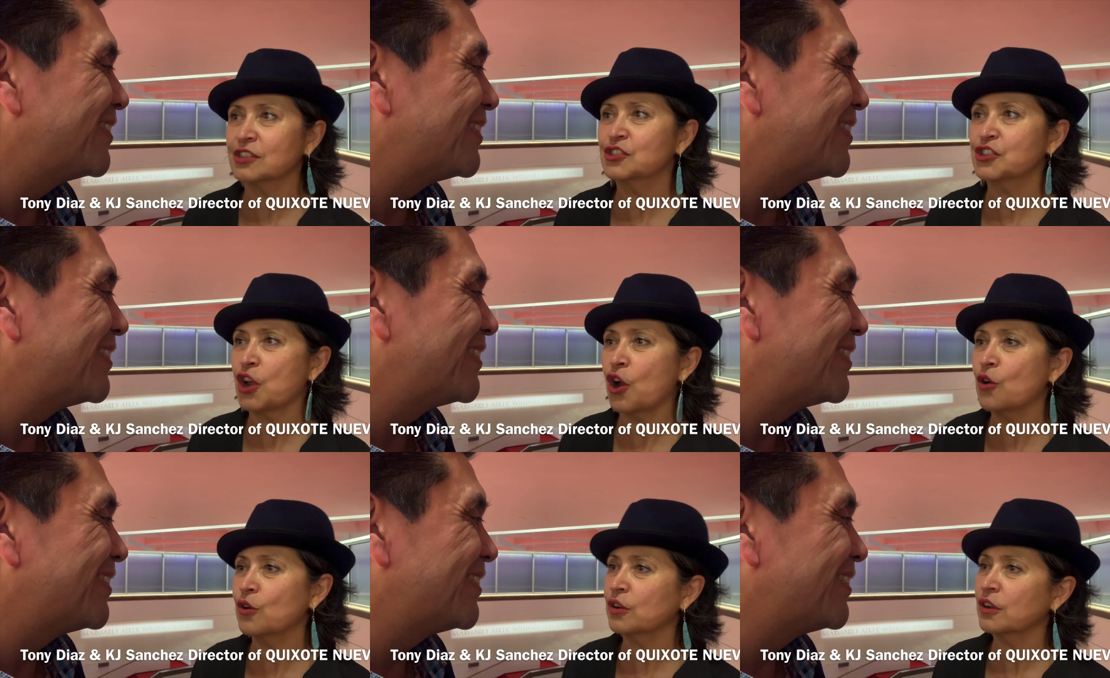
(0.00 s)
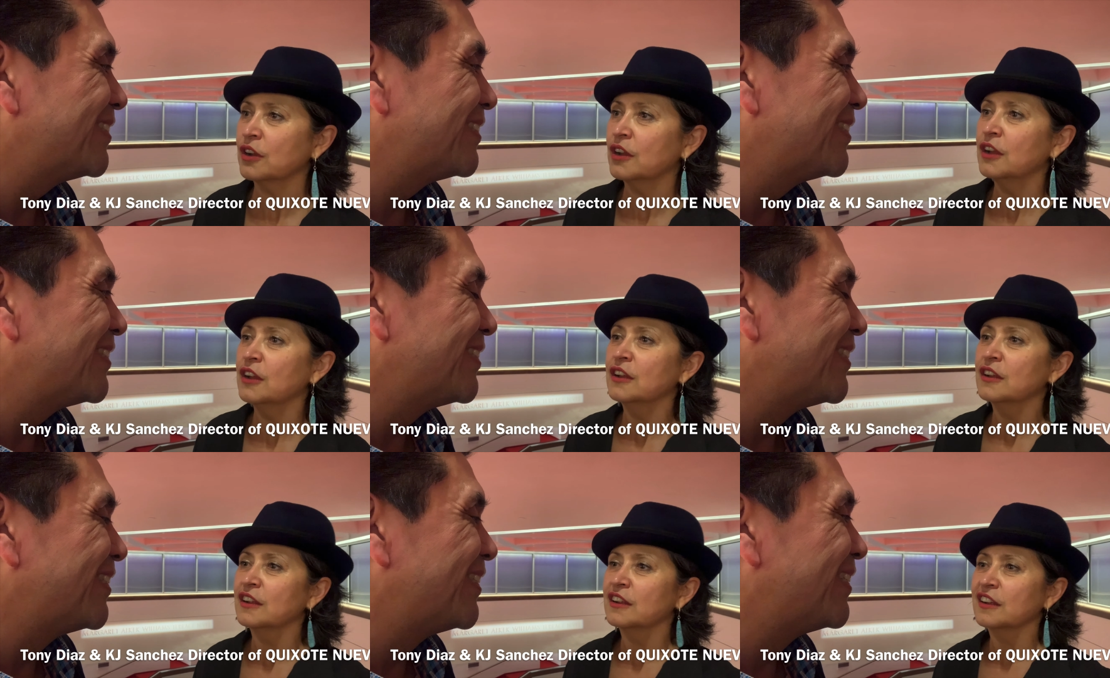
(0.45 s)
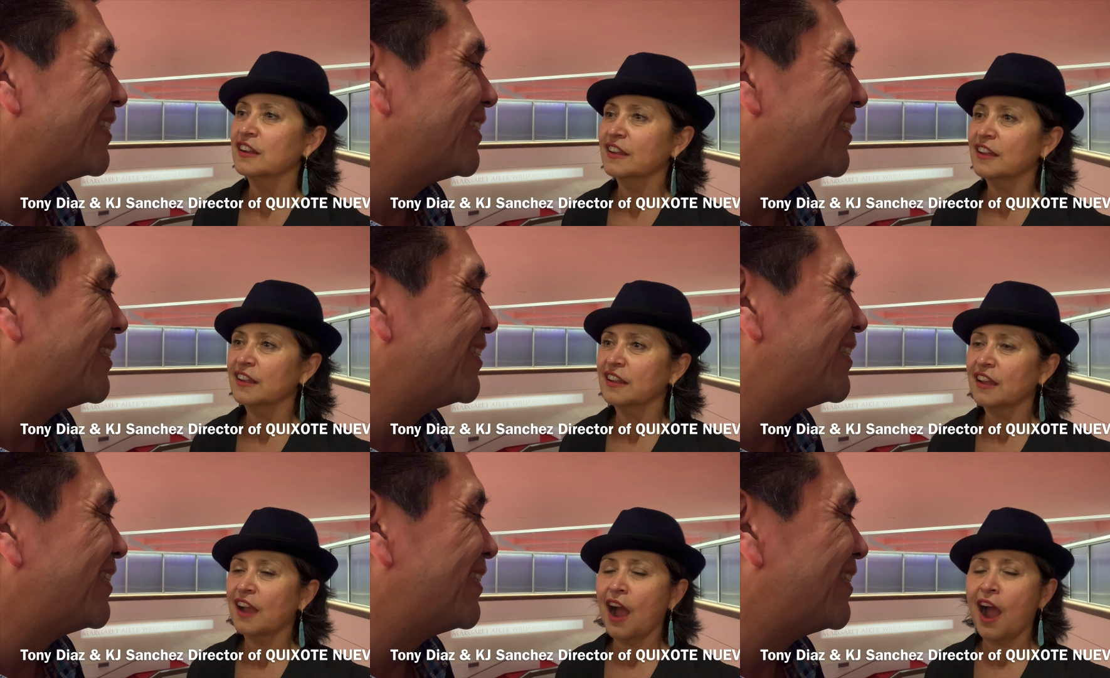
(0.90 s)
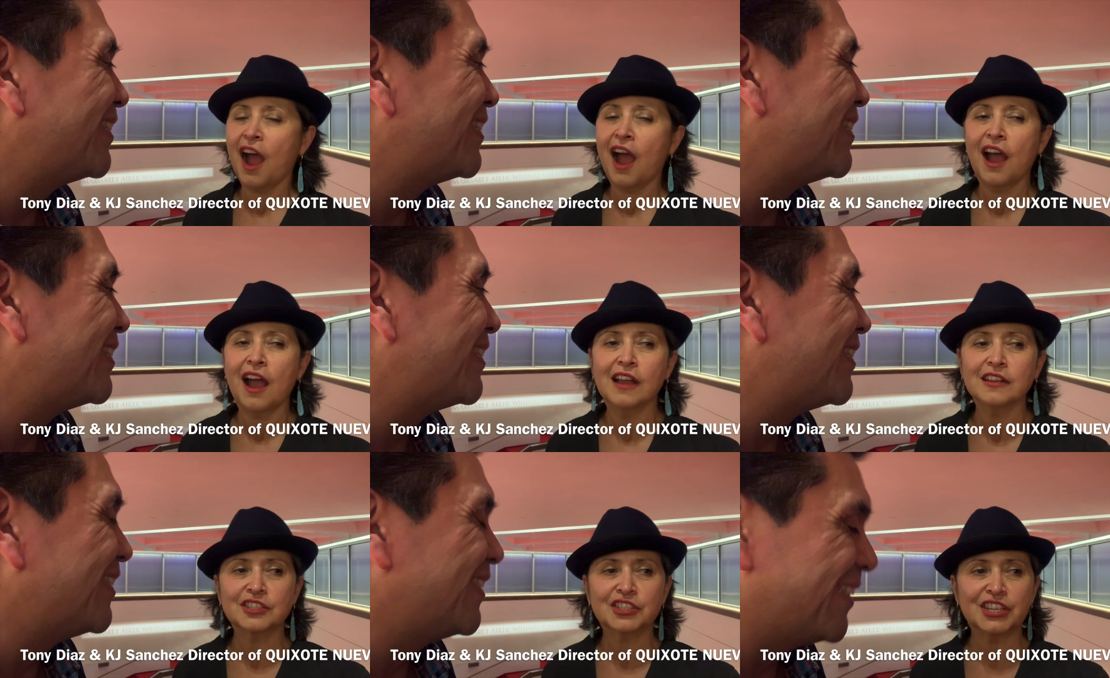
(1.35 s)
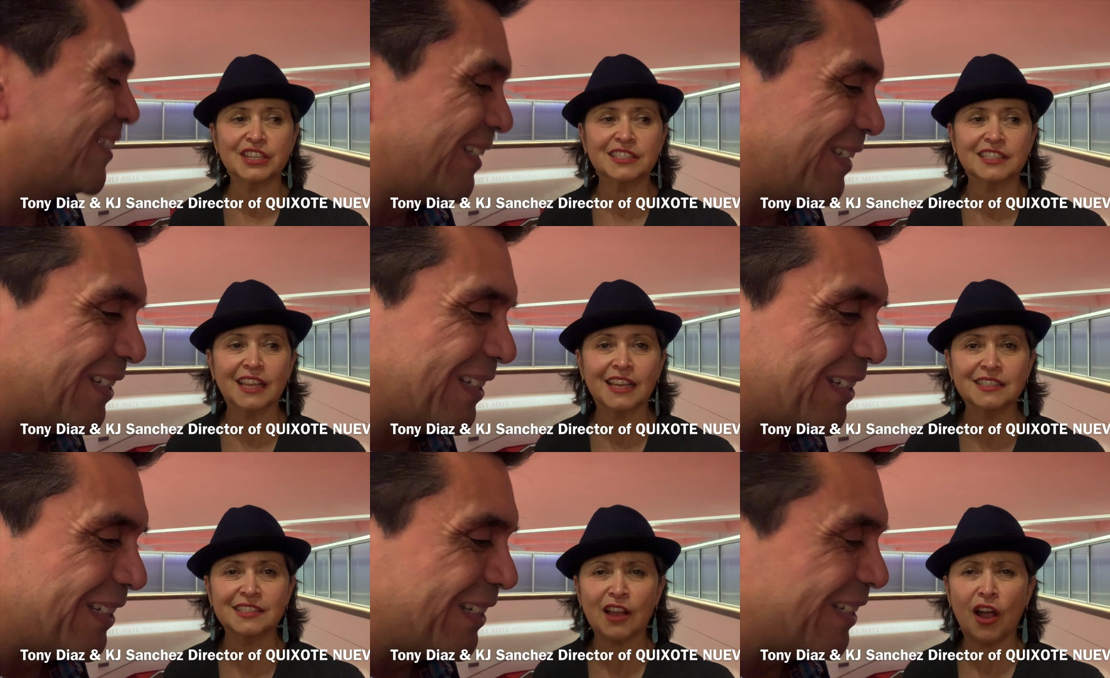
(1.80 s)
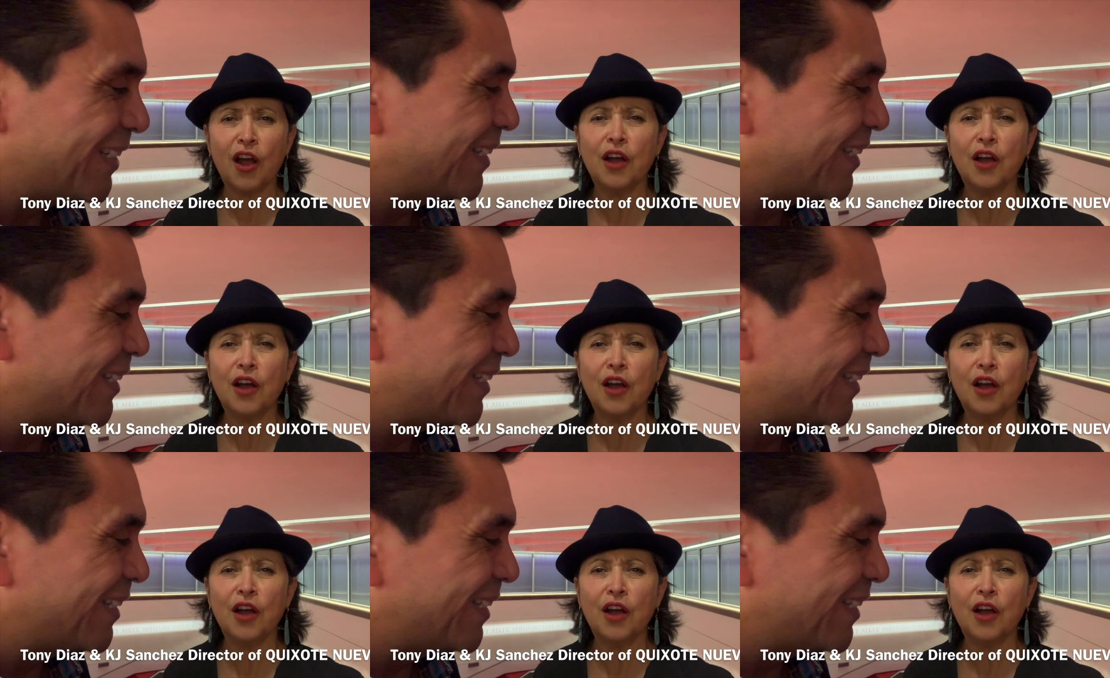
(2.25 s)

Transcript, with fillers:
Speaker 1: joke uh, she says,